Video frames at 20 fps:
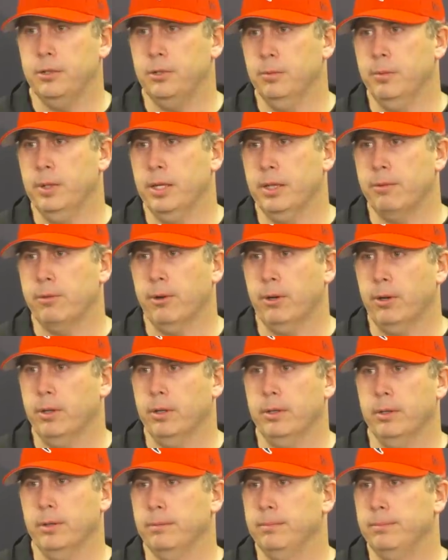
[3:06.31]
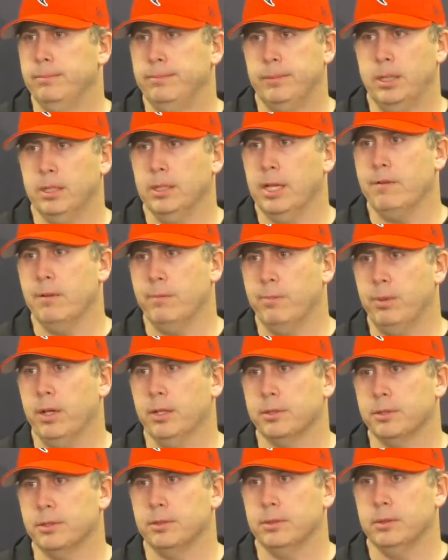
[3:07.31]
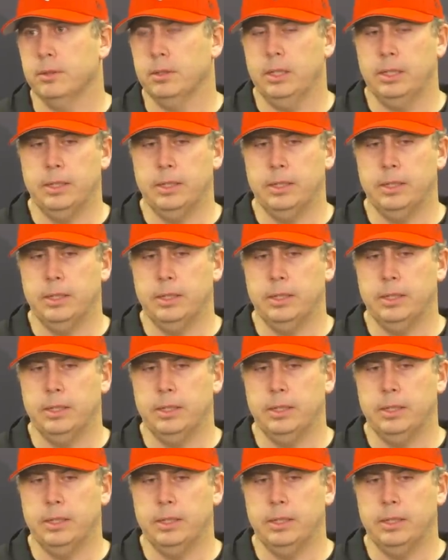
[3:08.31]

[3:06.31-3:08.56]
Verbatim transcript: into too many third and 11 plus,